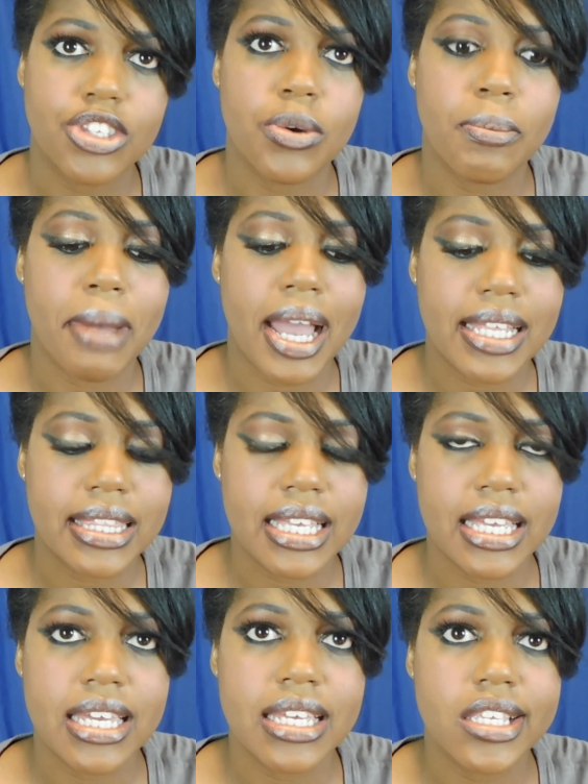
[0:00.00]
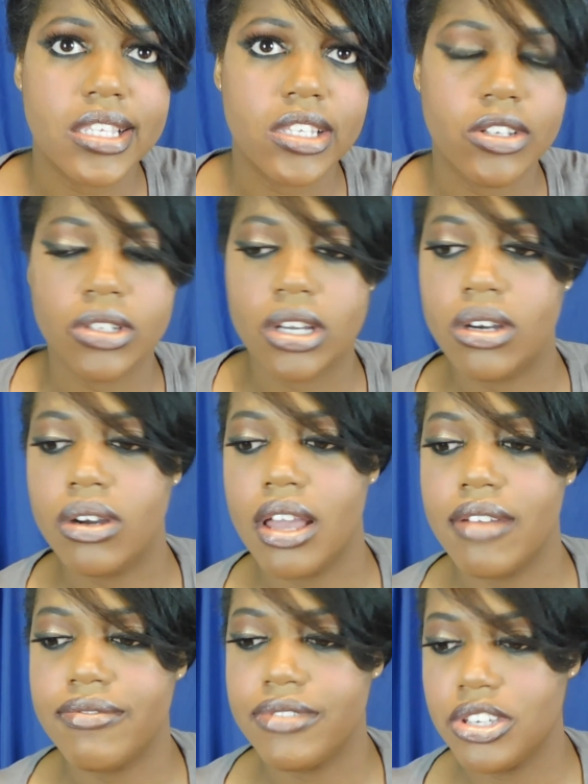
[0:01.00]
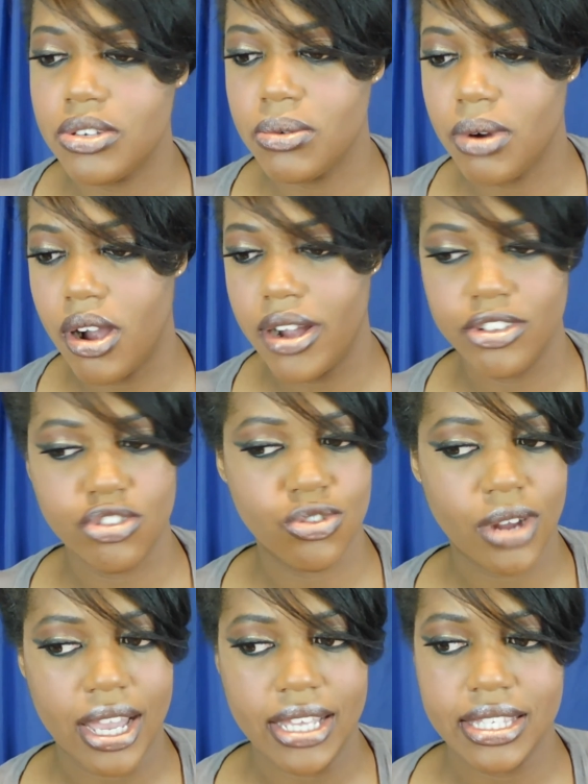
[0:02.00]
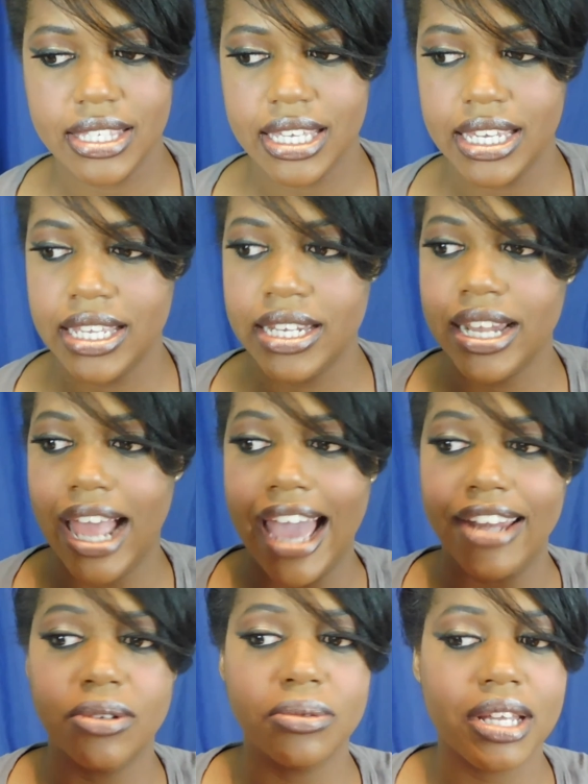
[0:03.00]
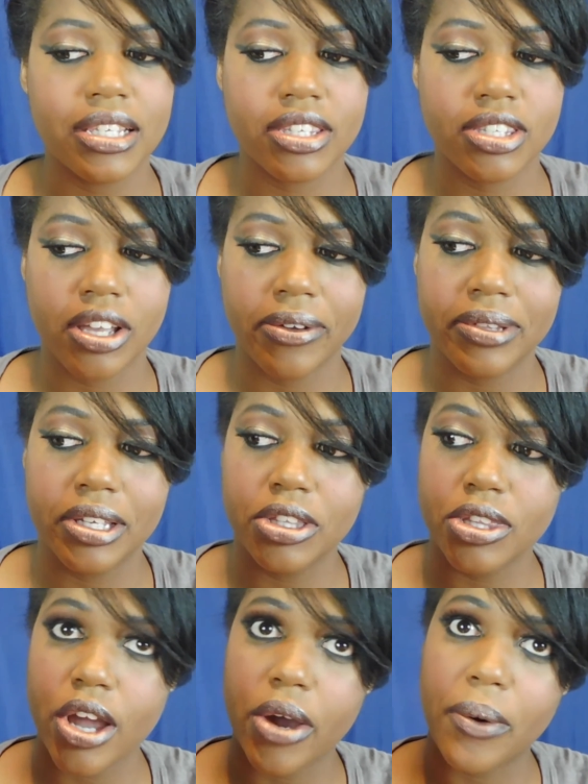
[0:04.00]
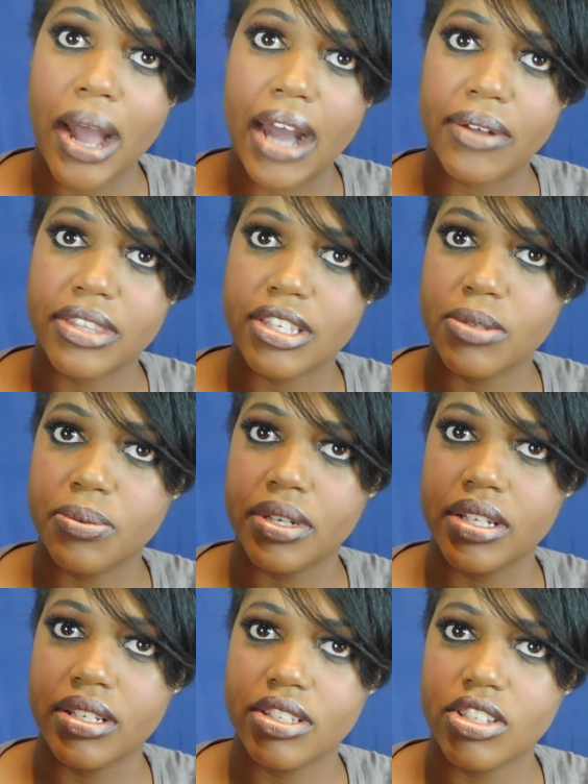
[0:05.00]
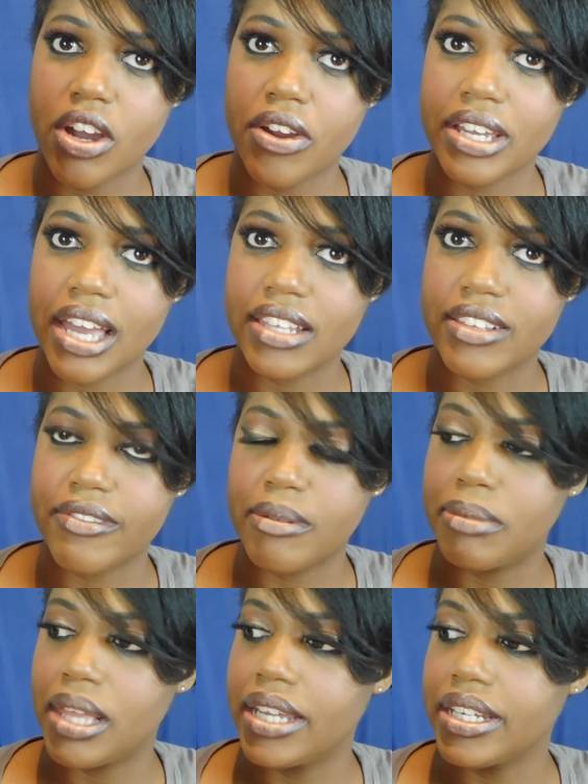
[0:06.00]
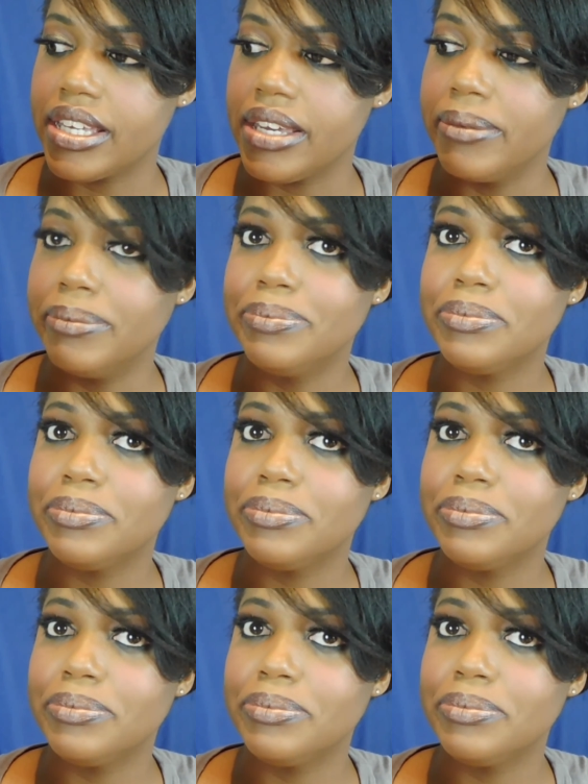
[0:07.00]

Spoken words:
So my thing is, you know, if you are dry skin, I don't necessarily know how this would, sorry guys if I'm blinding you.